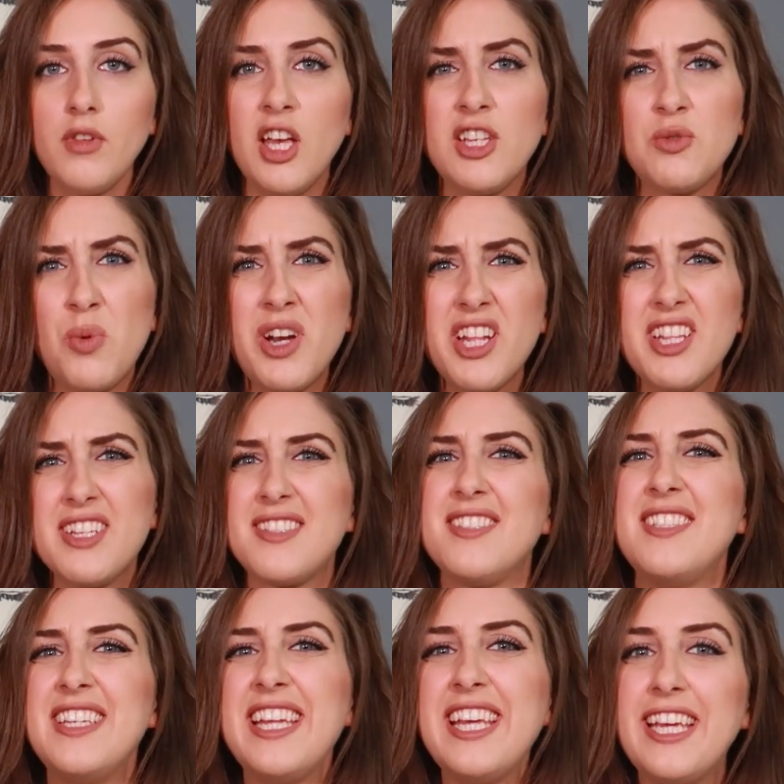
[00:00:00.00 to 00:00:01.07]
It's one of the
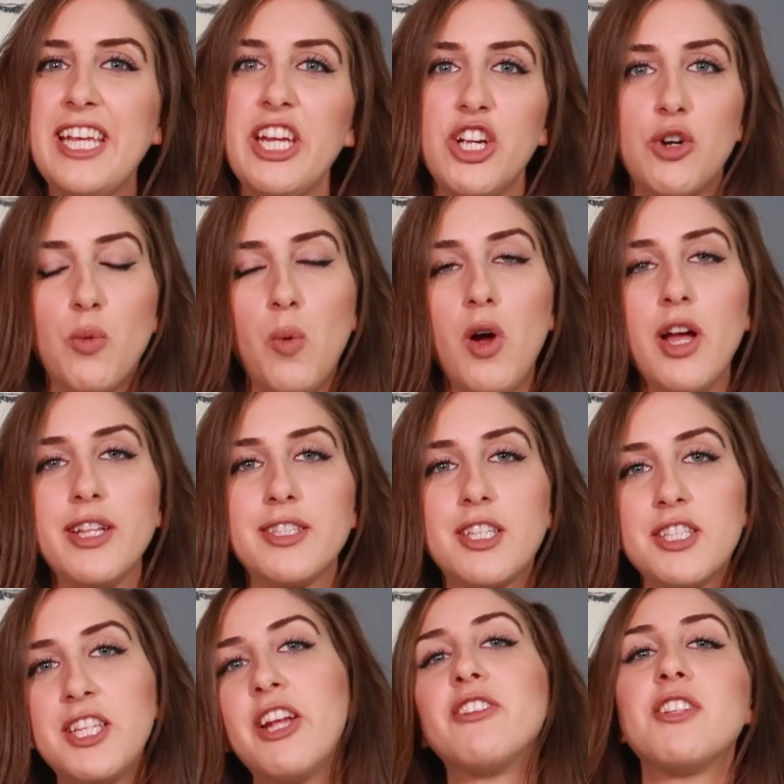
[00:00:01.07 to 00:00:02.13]
sneakier ones,
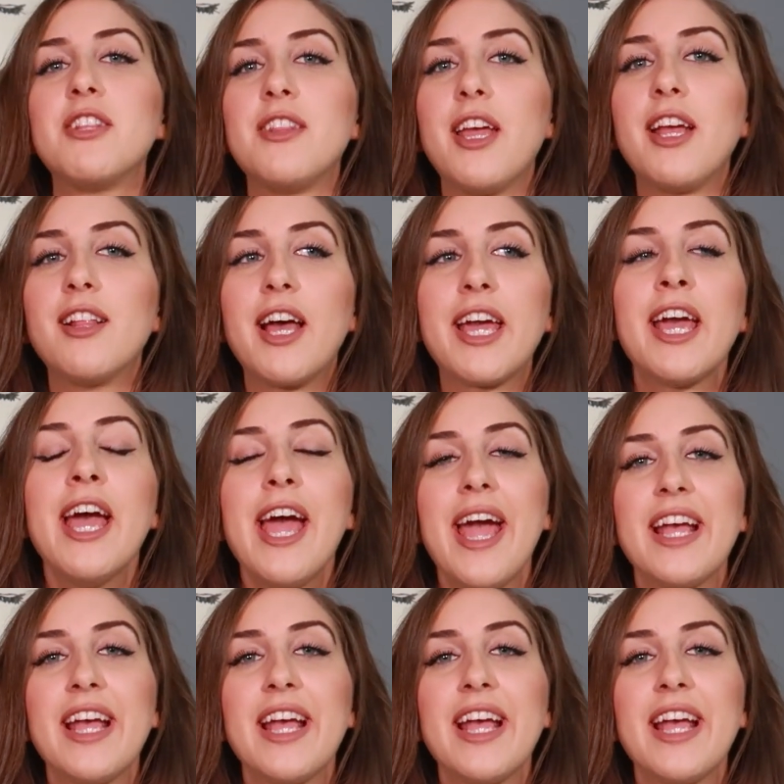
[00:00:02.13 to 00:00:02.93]
because here's the thing, like,